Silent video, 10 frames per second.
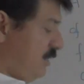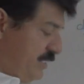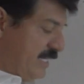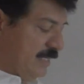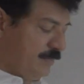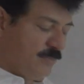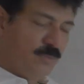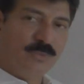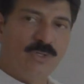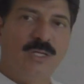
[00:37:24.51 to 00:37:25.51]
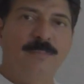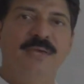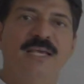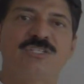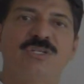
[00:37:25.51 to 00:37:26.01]
question purely
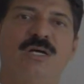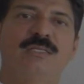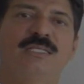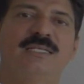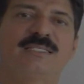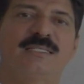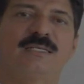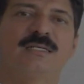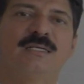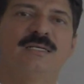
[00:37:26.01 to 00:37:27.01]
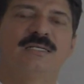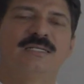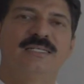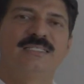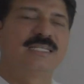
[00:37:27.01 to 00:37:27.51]
based on this
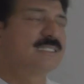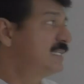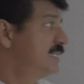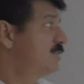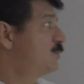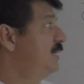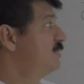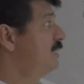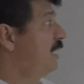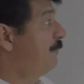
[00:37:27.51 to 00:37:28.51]
distance and displacement.